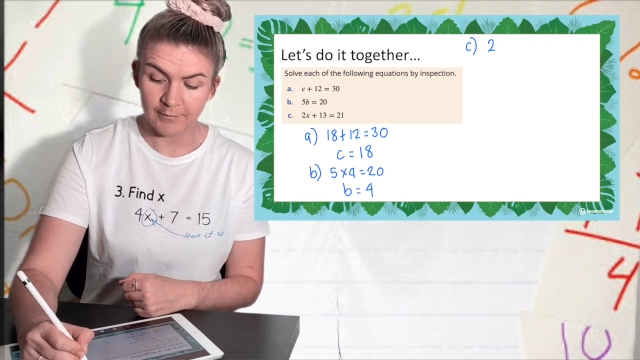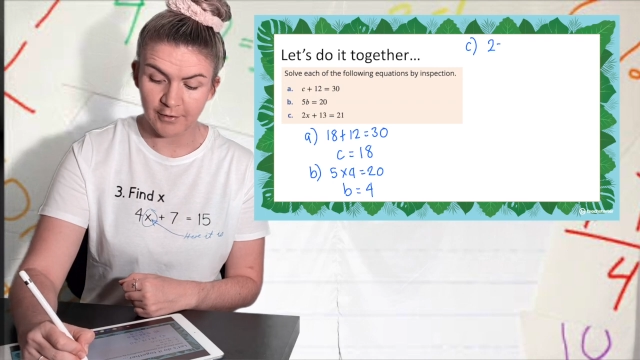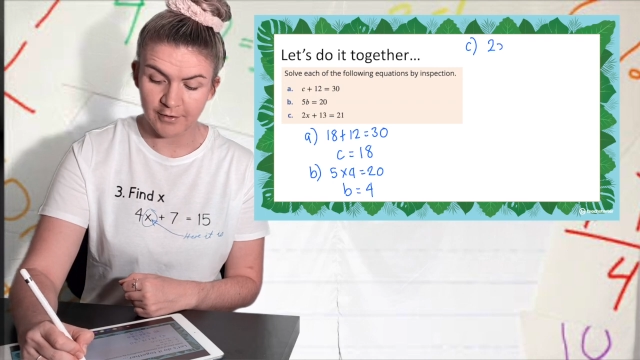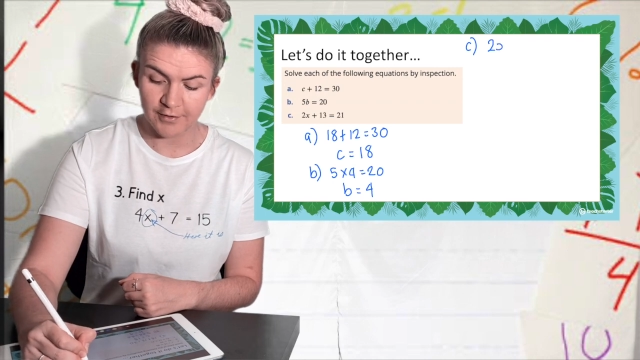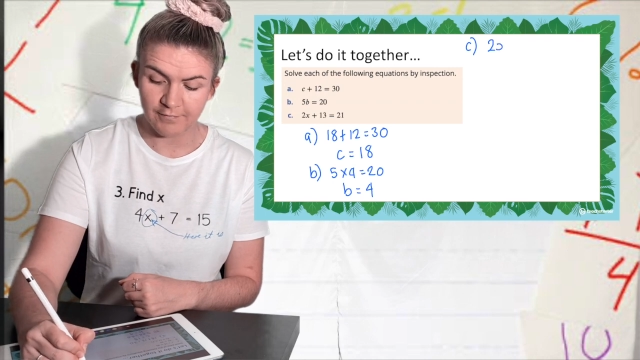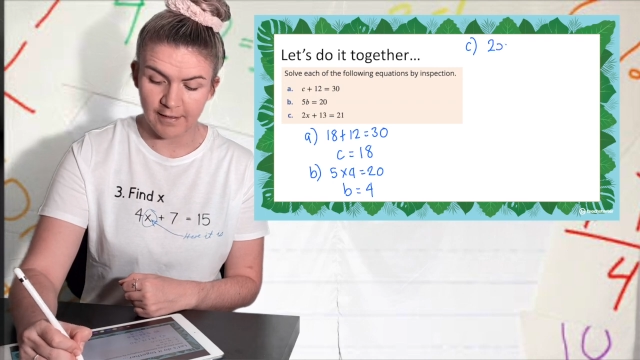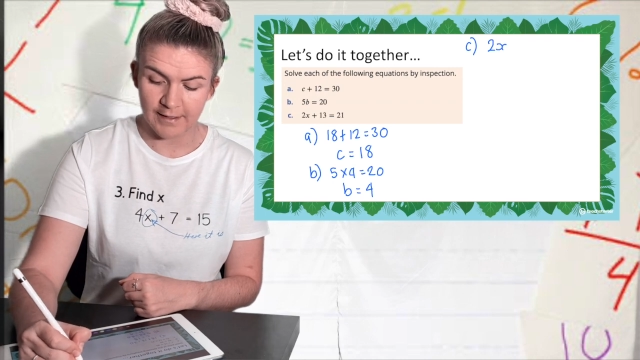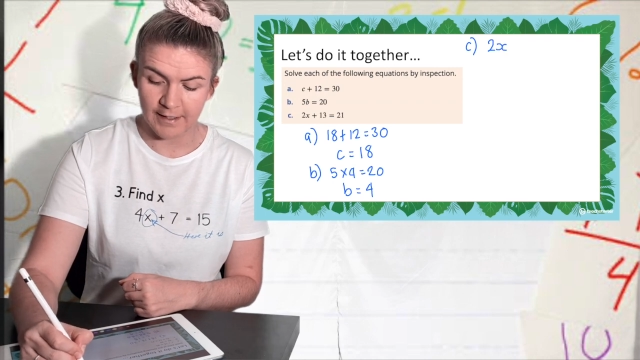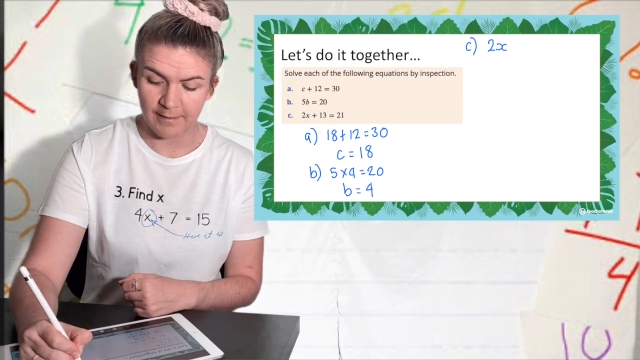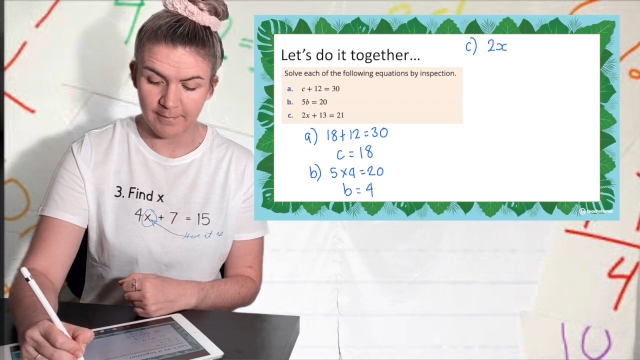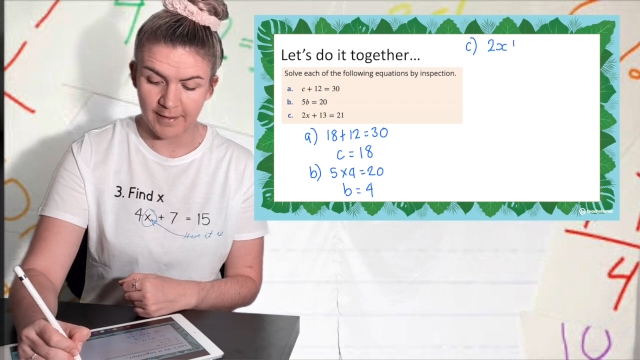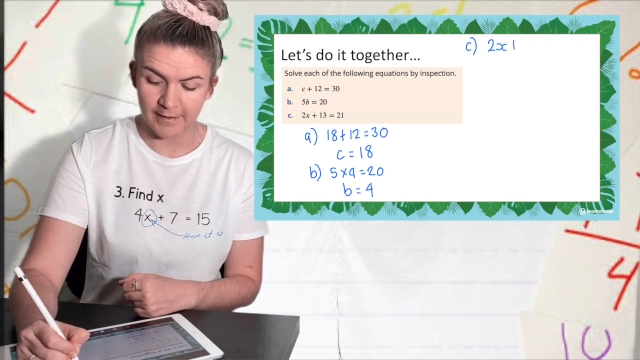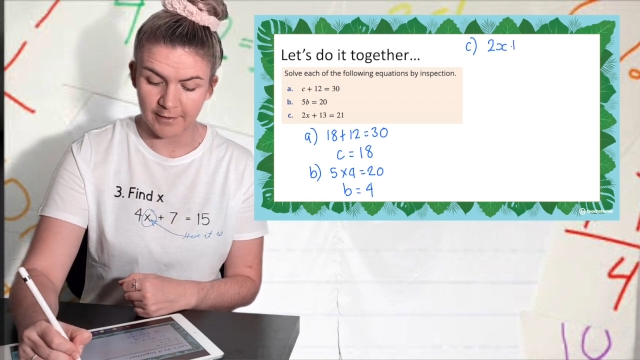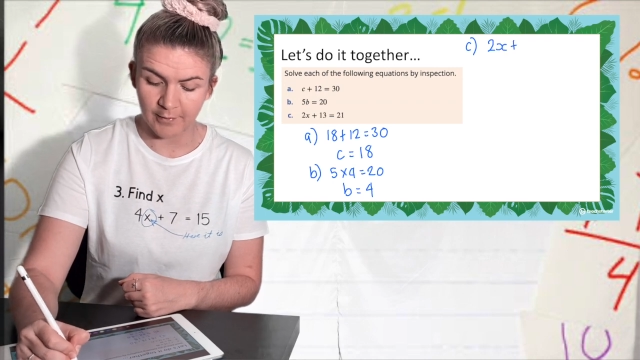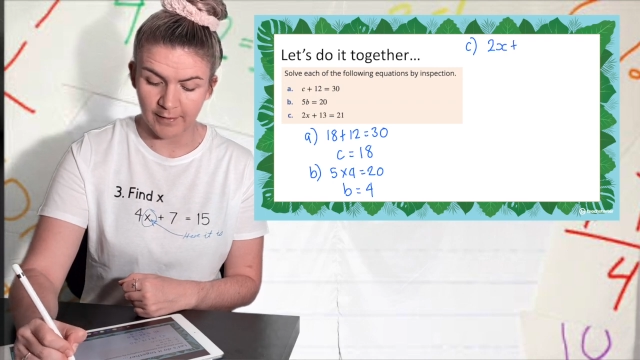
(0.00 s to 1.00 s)
going to write out
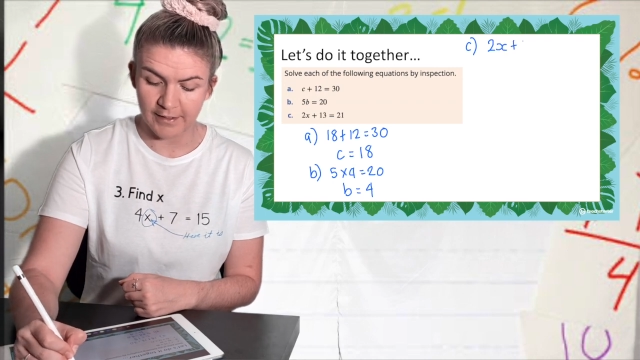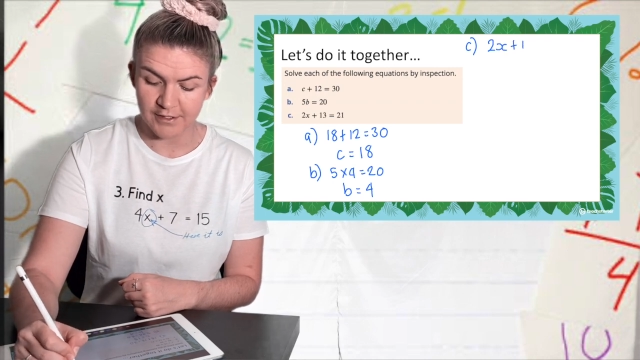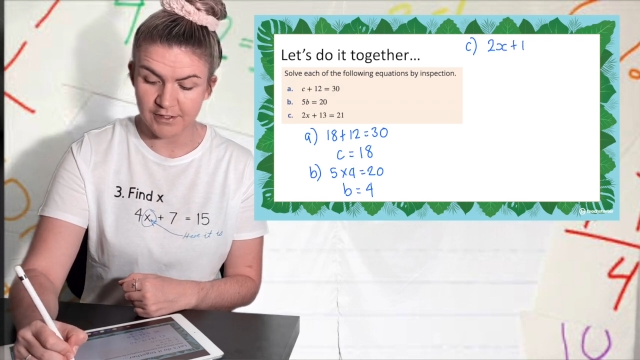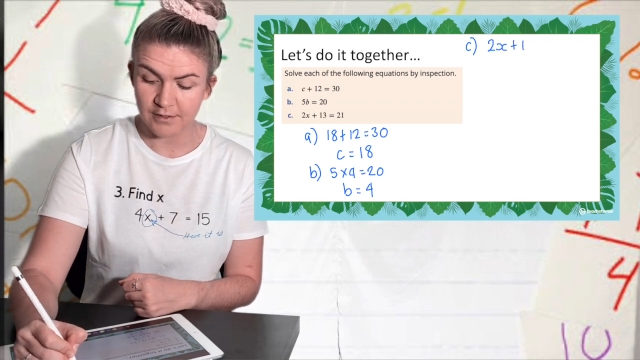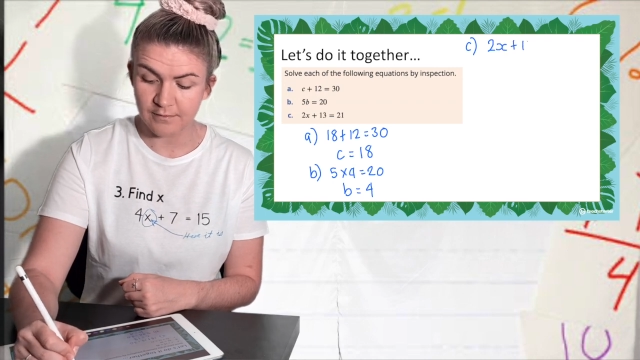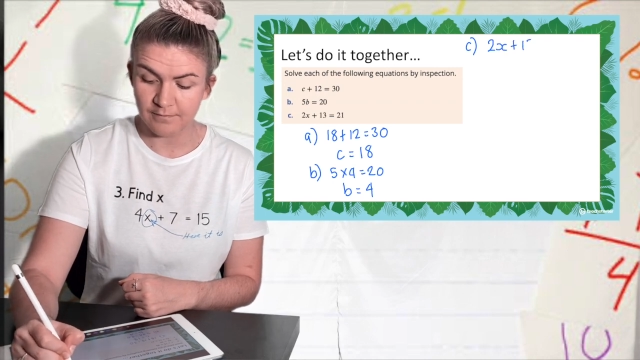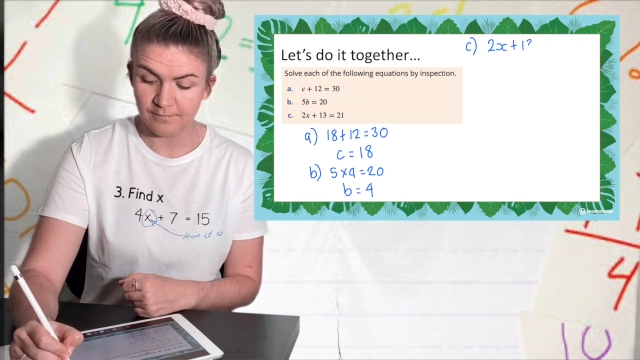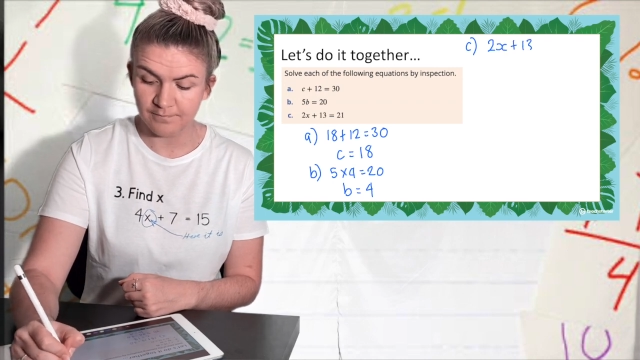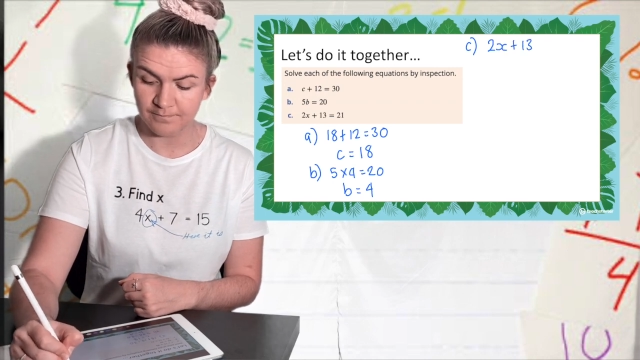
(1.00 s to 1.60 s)
my equation.